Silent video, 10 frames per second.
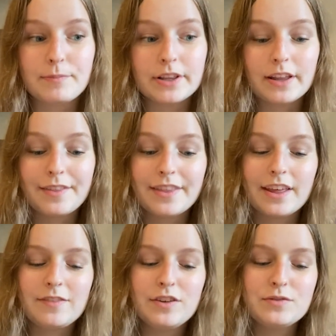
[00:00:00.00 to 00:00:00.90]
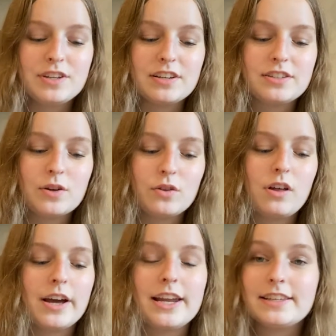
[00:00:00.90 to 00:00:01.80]
but then they've used it so
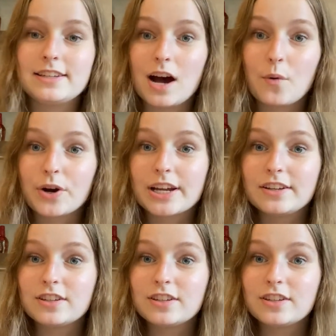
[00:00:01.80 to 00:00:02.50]
long and it's not working,